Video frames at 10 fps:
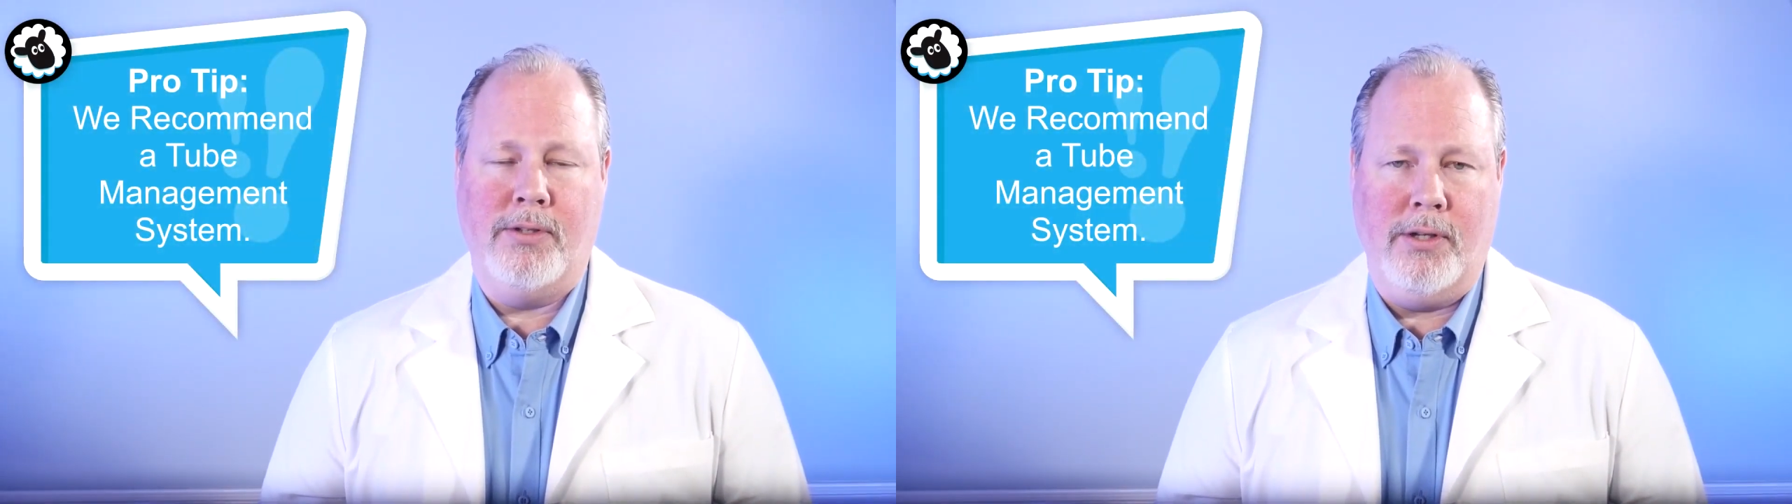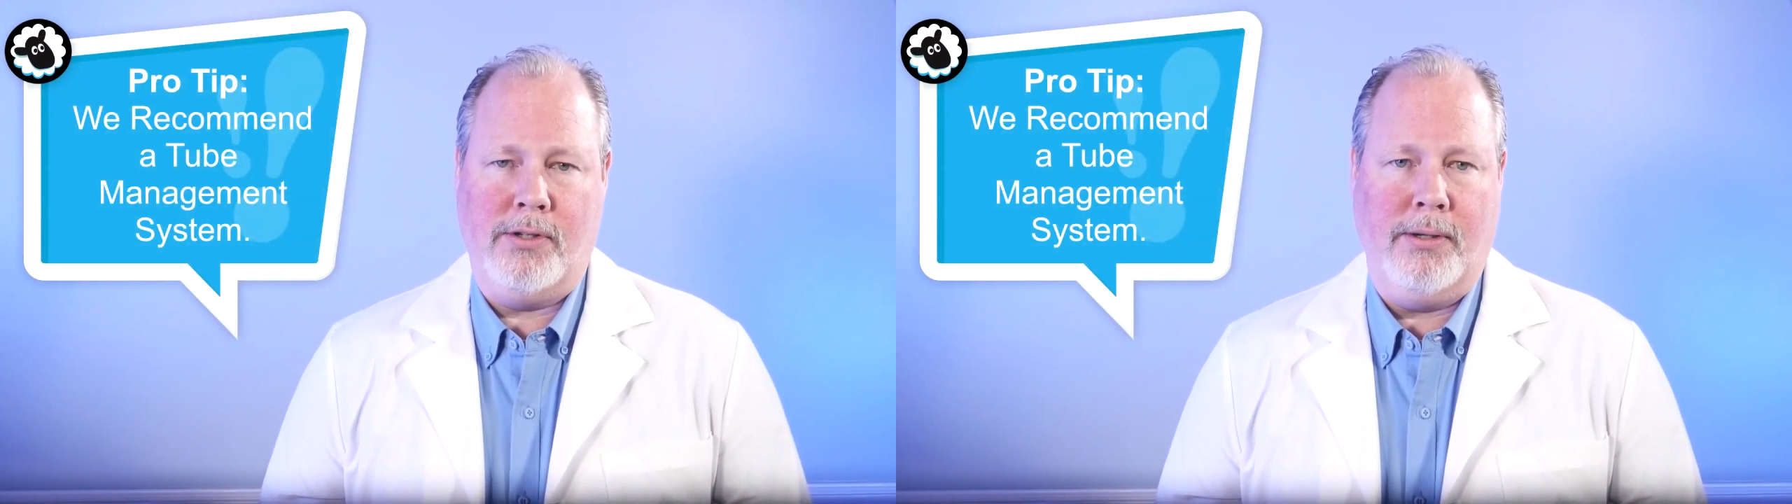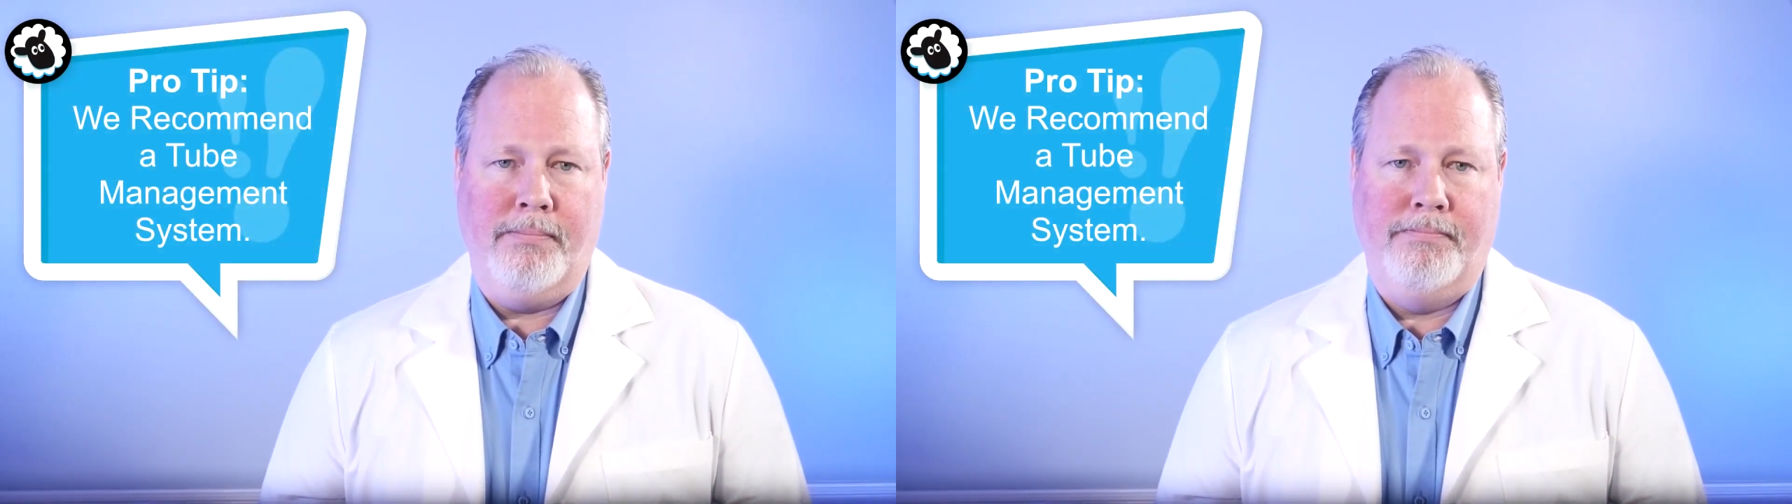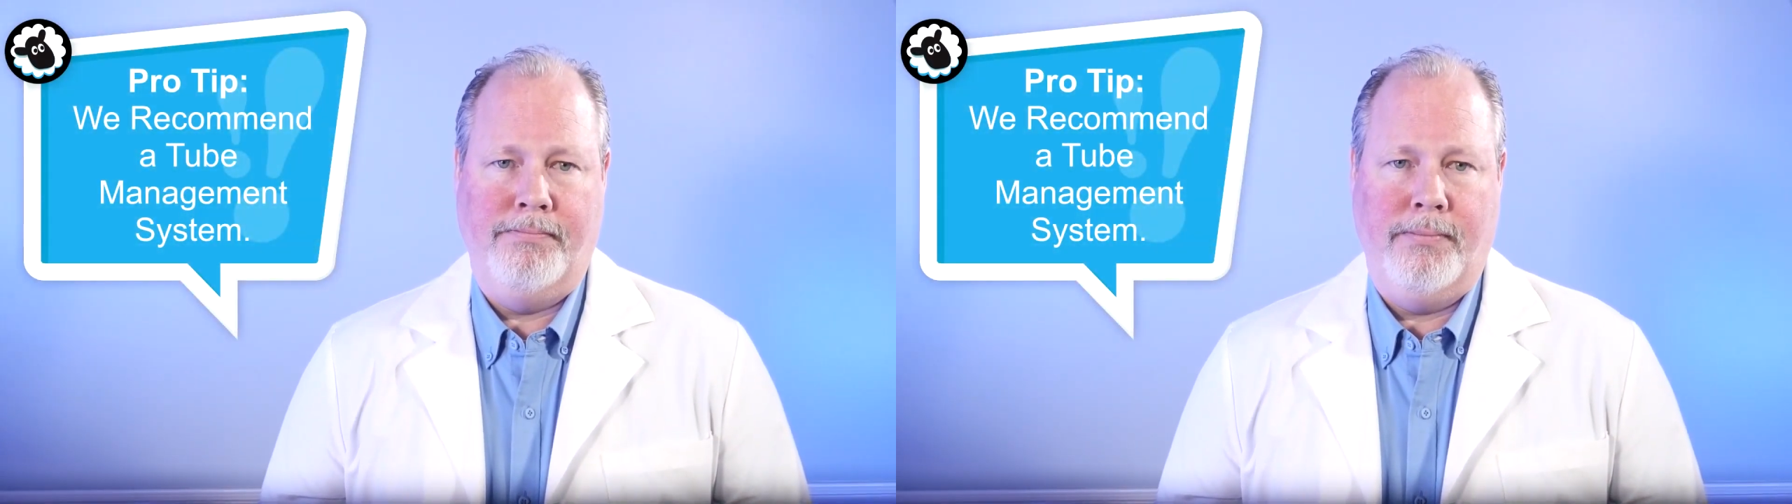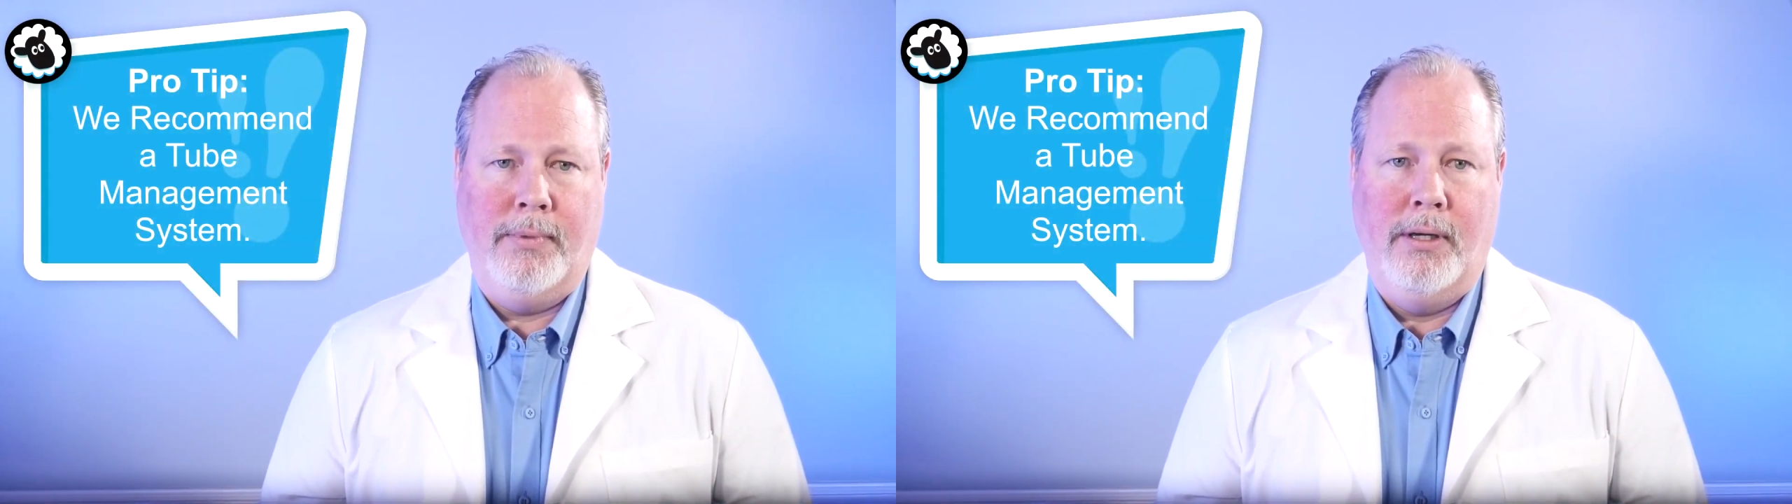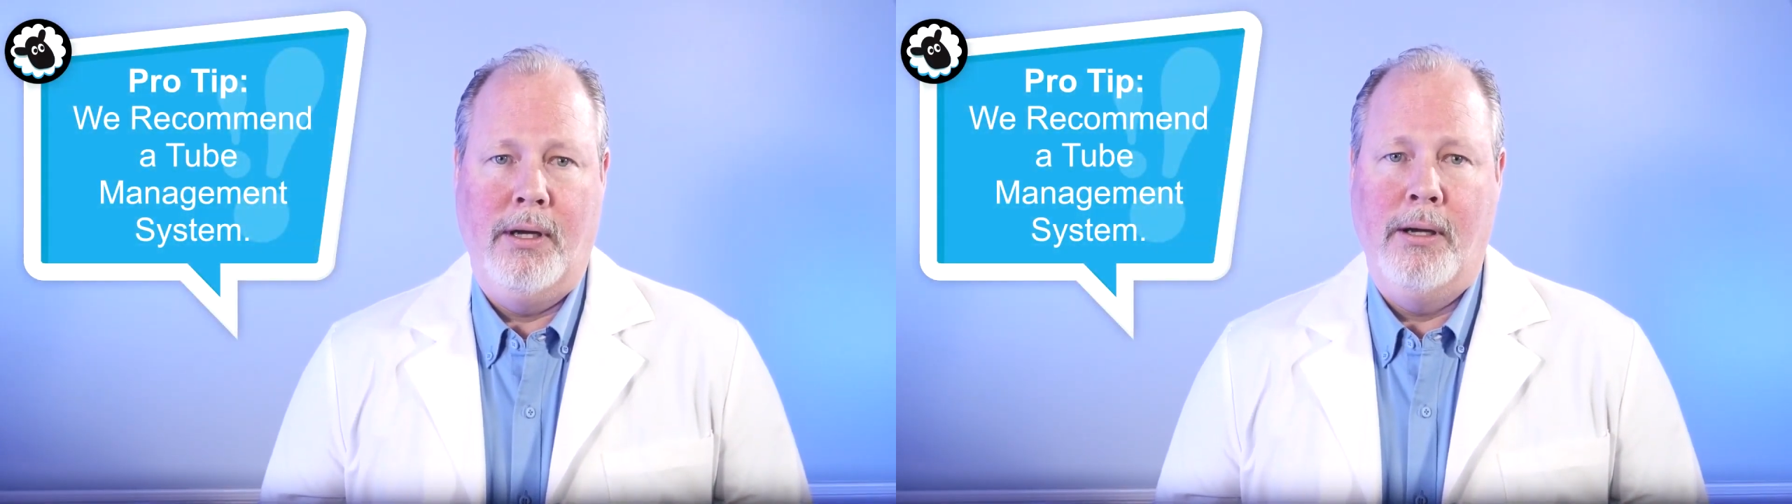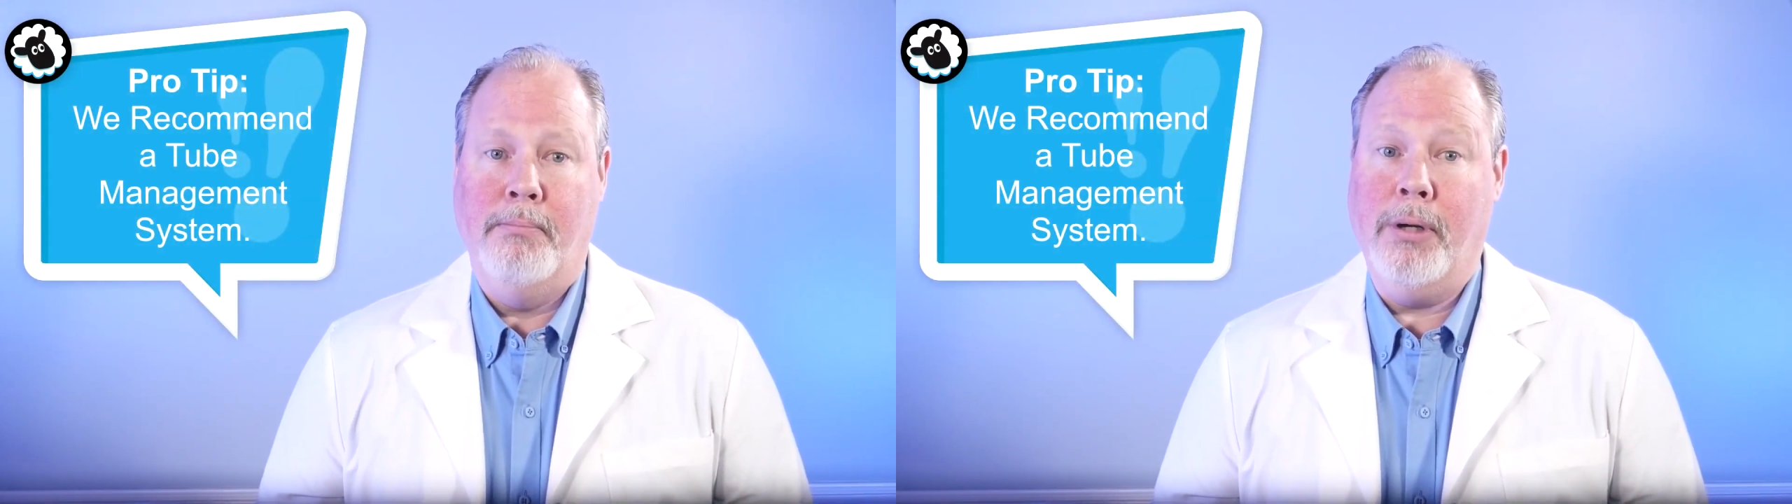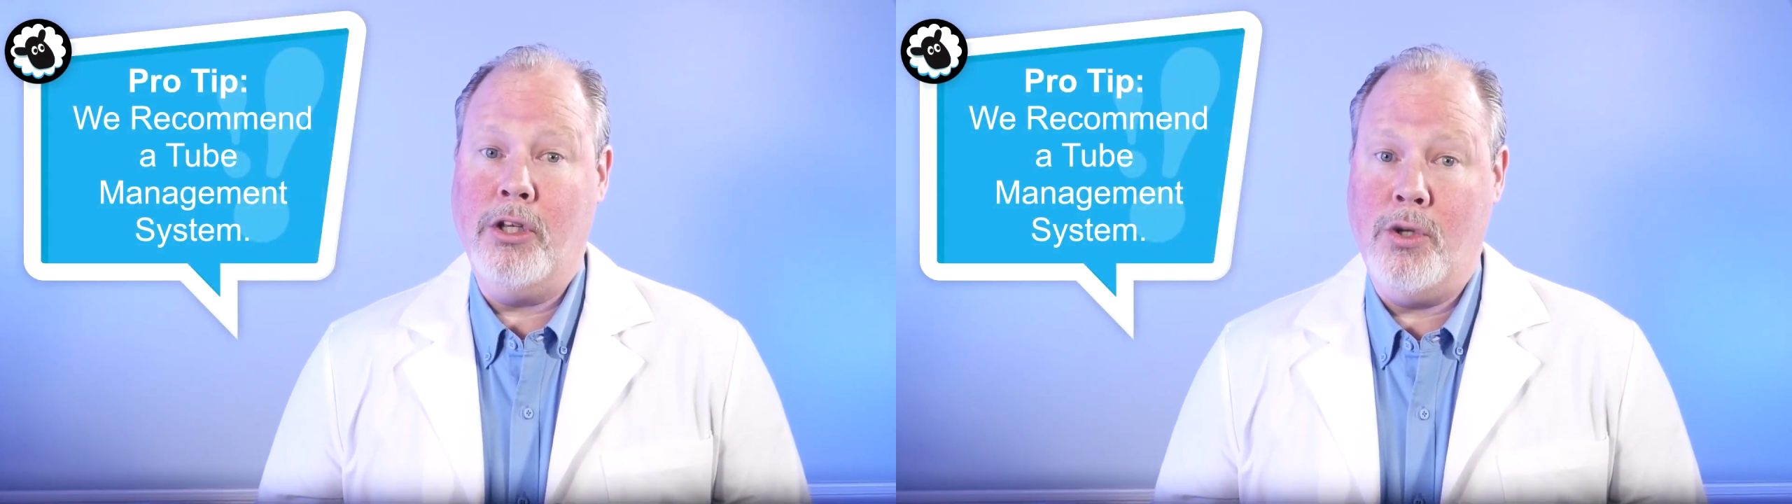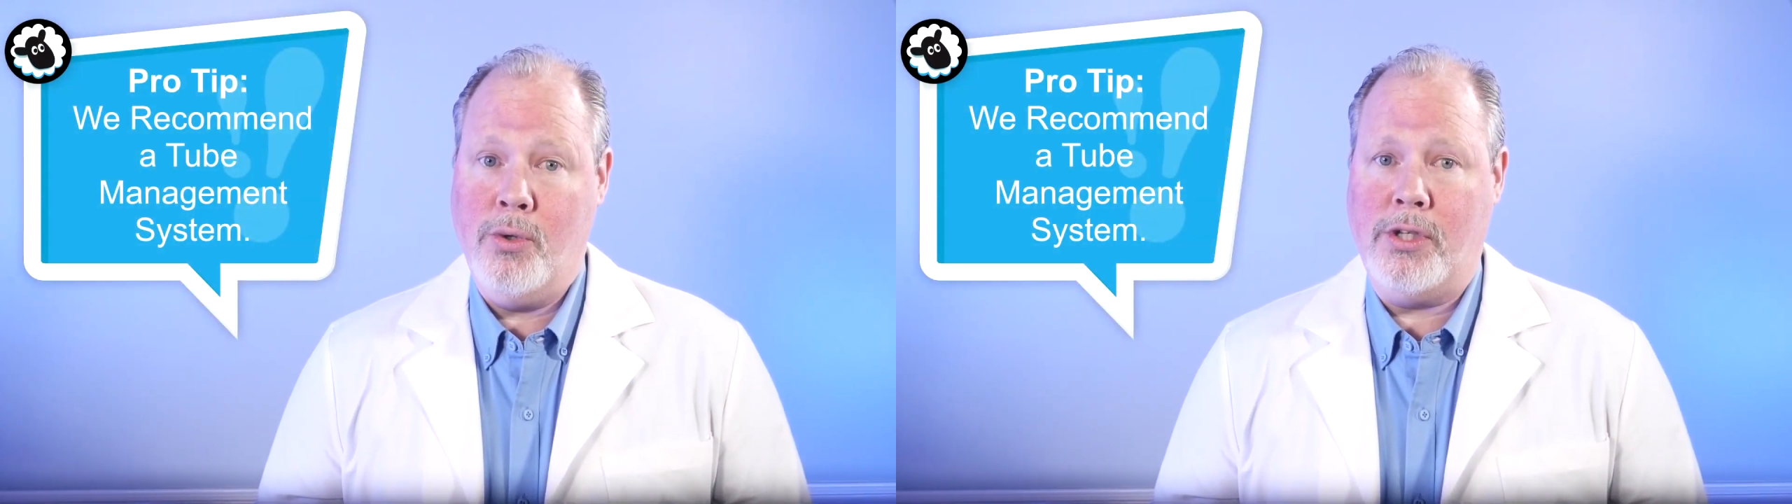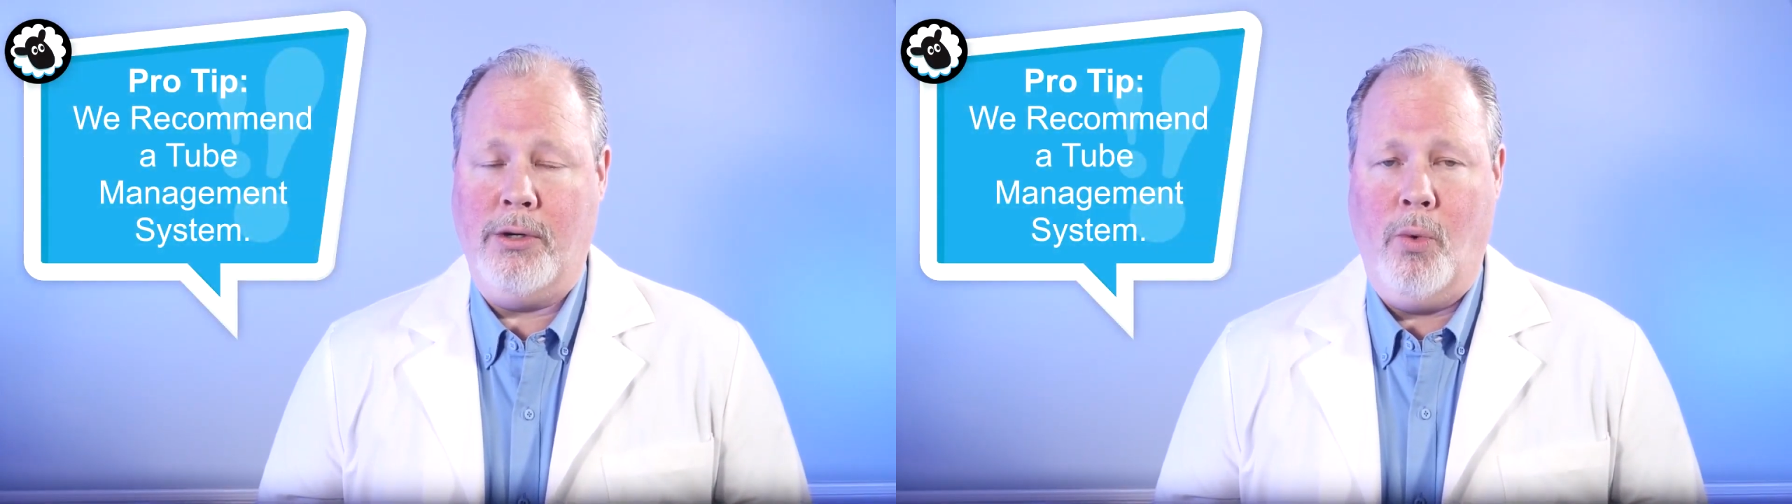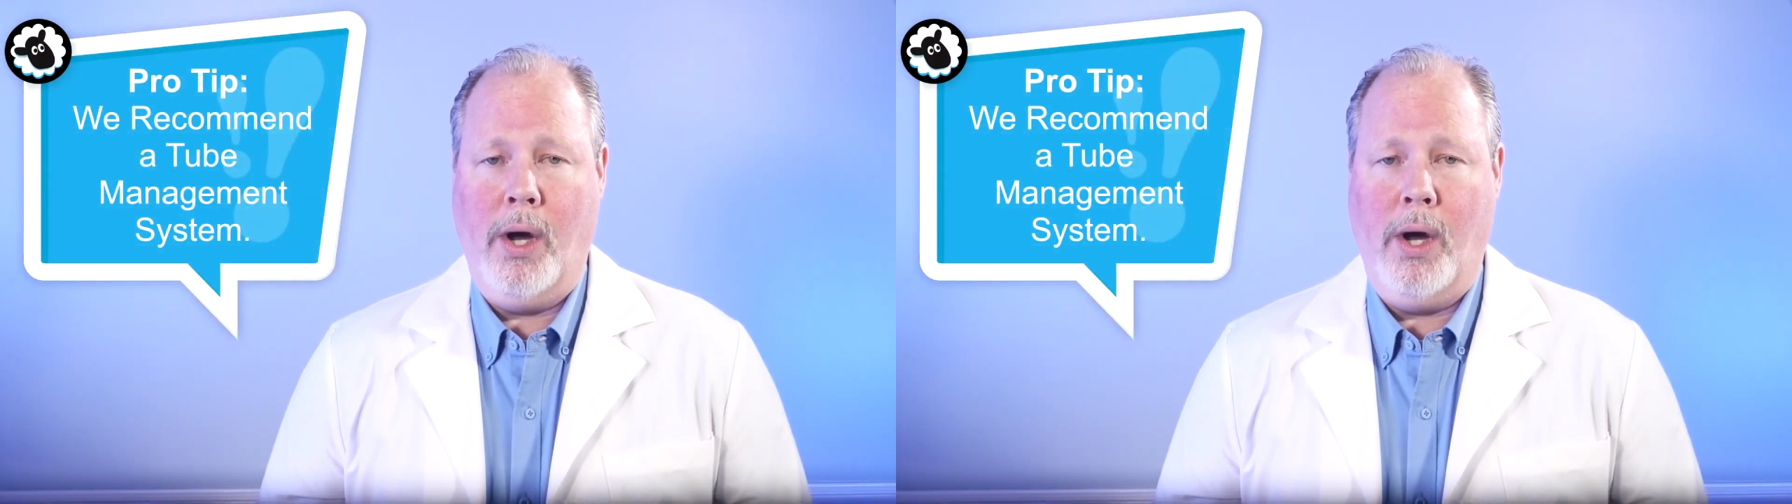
system, but using